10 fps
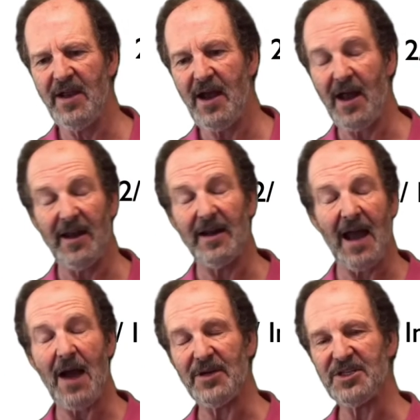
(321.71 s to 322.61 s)
and
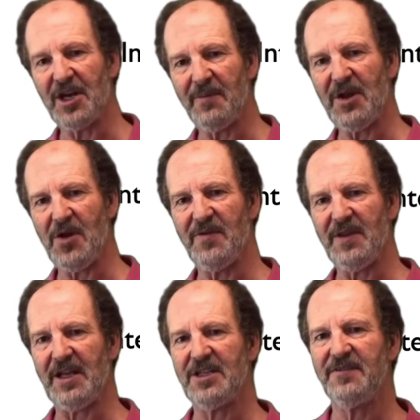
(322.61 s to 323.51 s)
how it's going to be over the
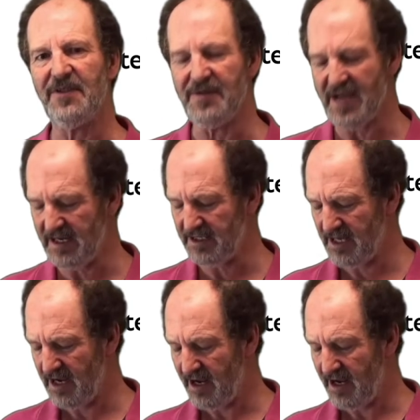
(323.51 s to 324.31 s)
next few days.